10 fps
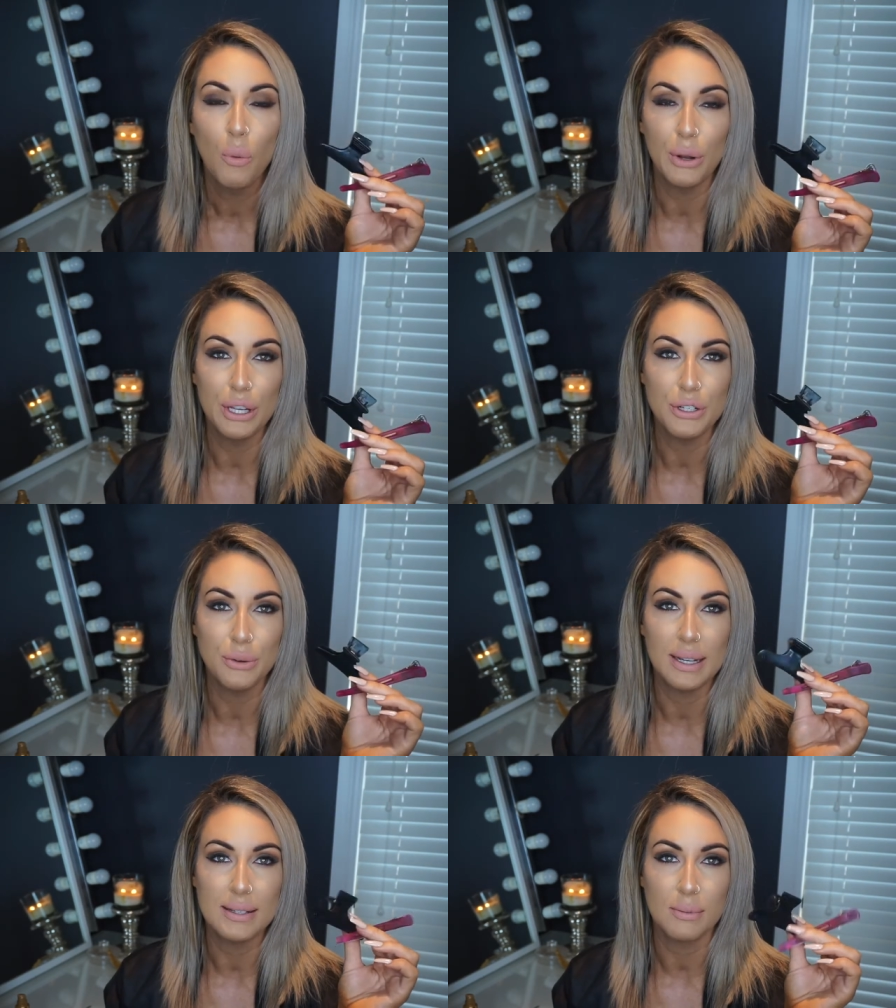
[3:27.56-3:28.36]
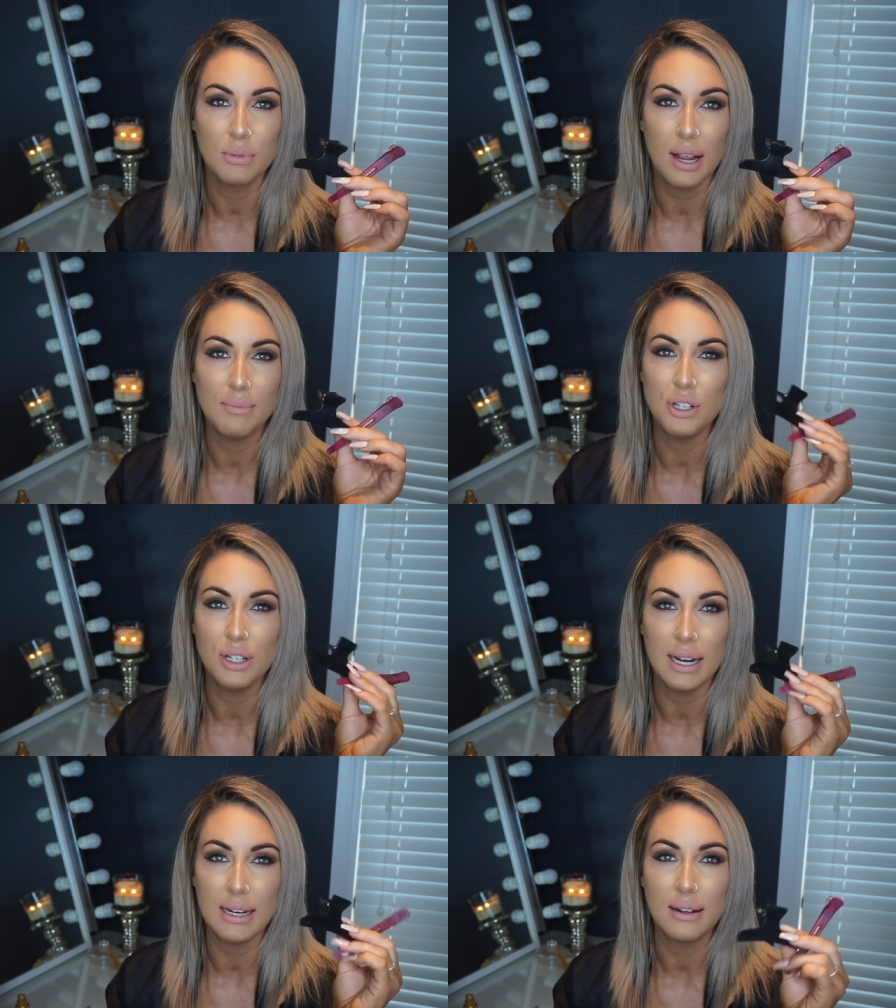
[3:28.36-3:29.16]
what you're doing. Sometimes you
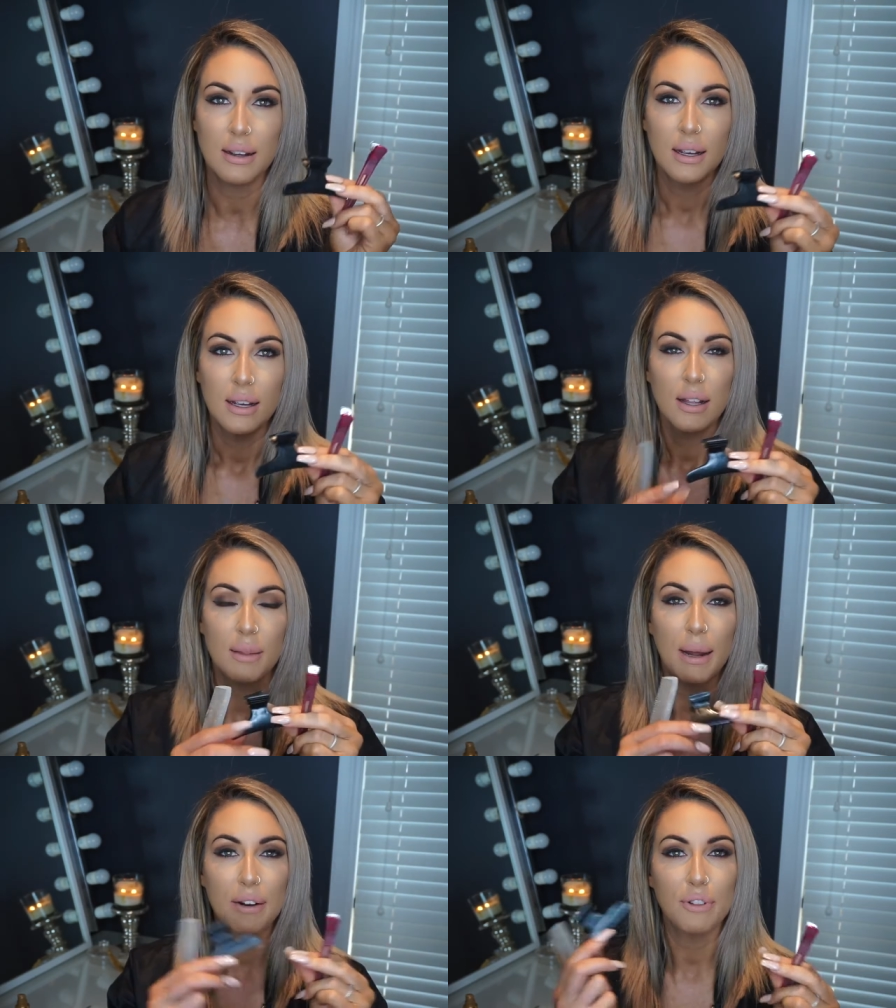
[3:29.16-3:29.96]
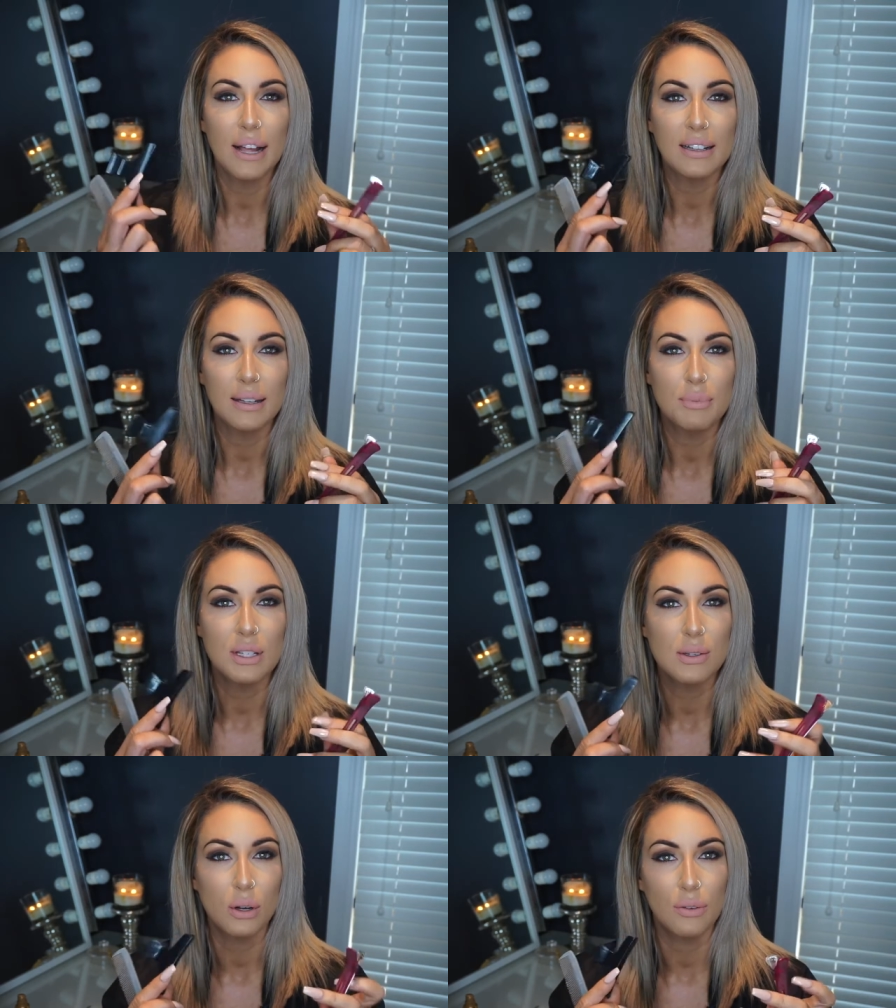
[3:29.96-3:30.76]
need the butterfly clip
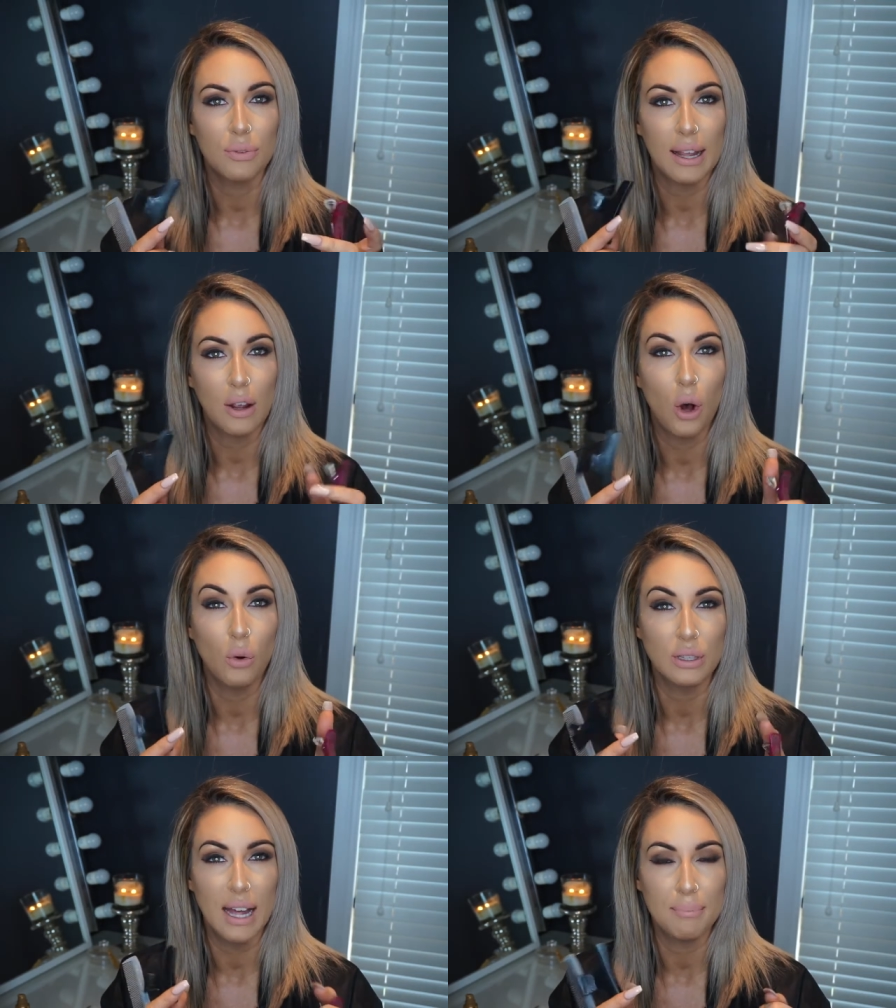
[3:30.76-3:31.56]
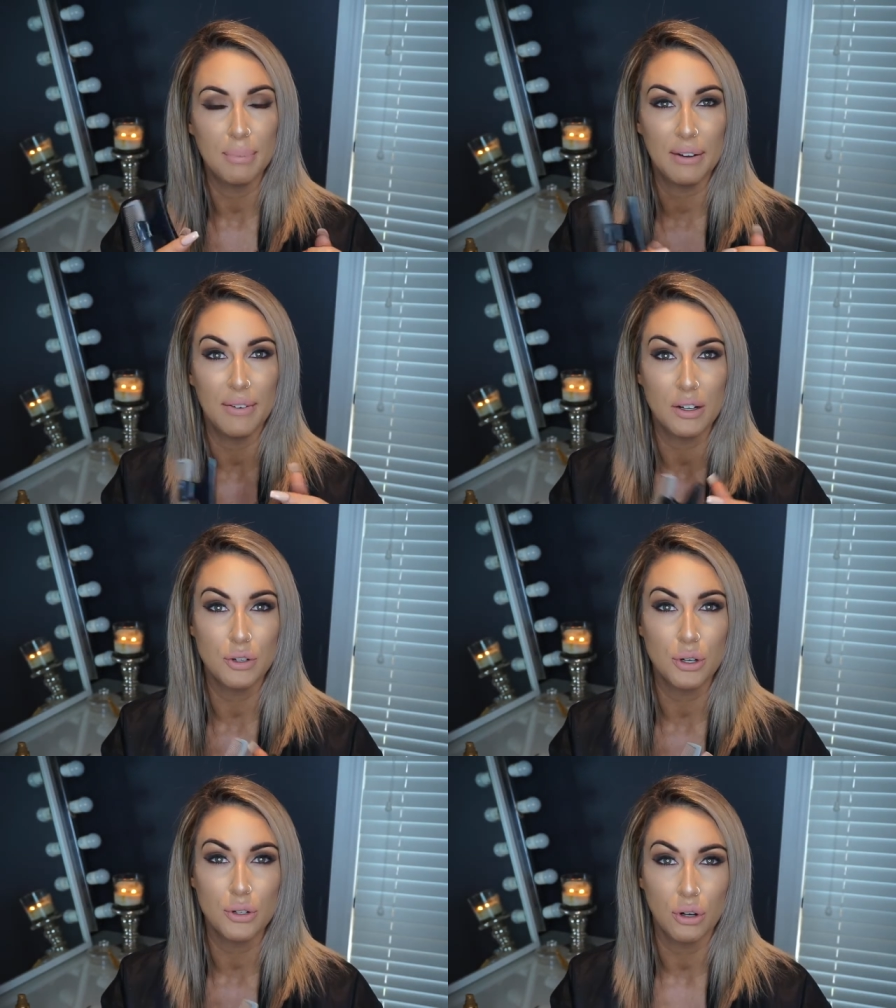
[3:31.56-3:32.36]
to sort of like hold that bit of
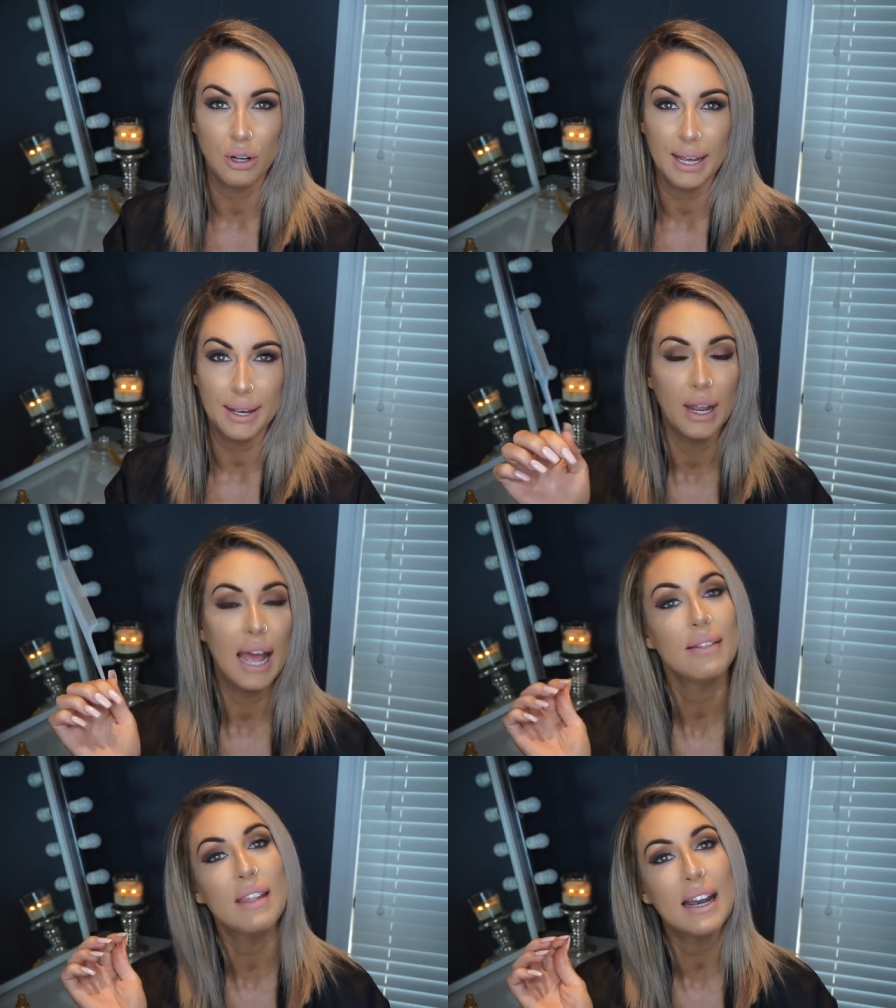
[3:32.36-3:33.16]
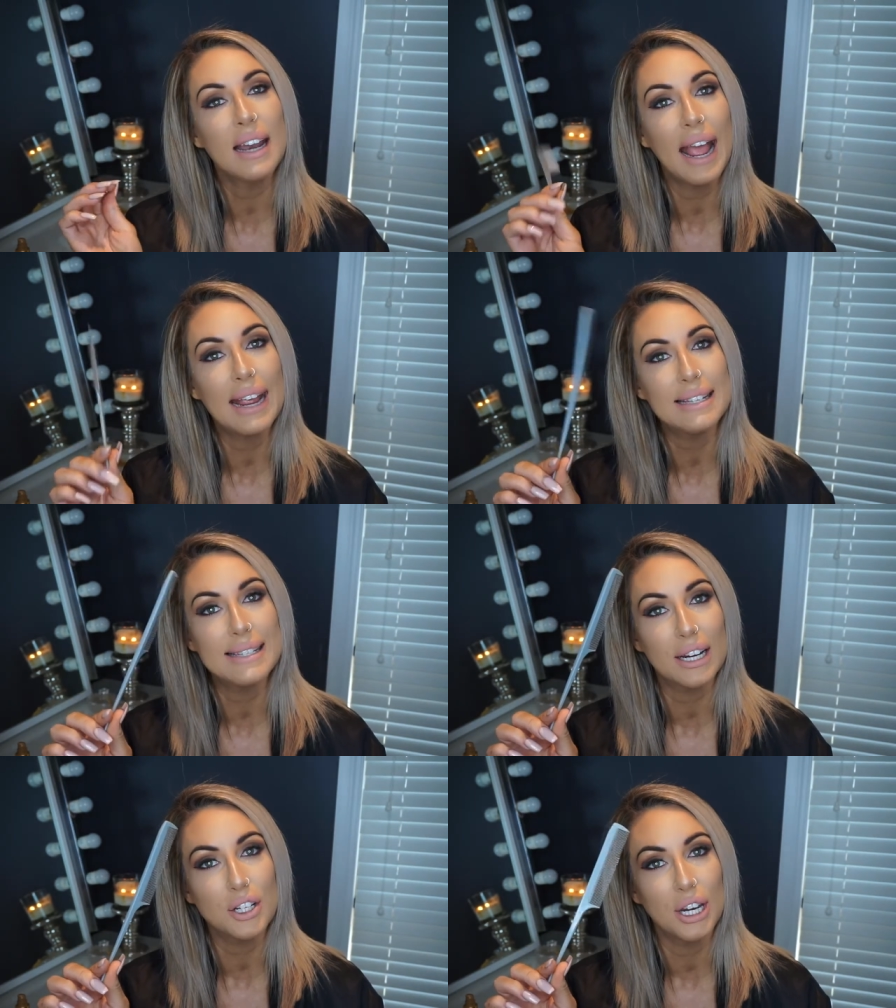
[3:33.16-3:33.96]
extra stronger hair, and then a
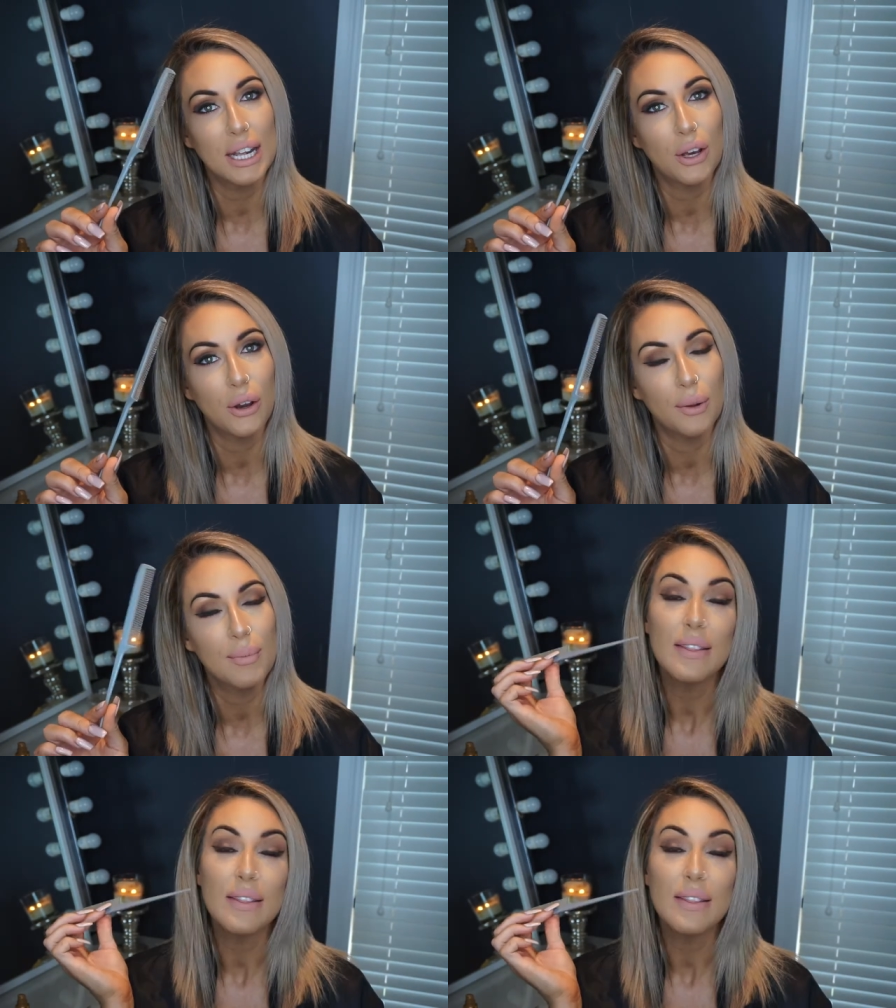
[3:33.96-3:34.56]
sectioning comb.